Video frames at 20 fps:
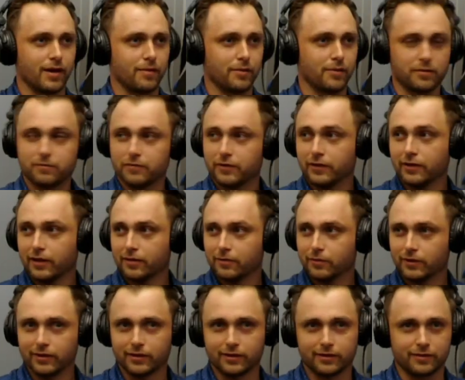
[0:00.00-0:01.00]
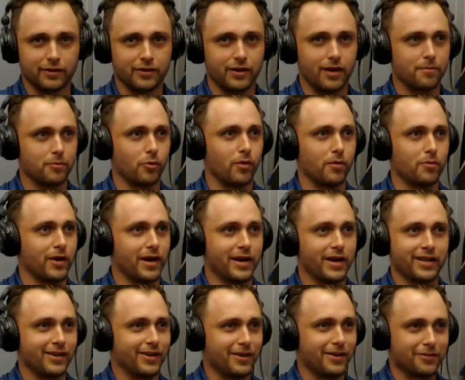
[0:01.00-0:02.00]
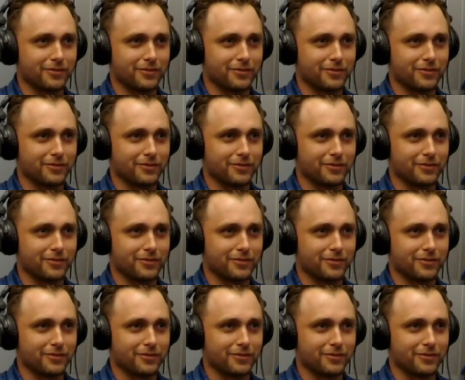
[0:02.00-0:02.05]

feel like we're the #1 brand in golf.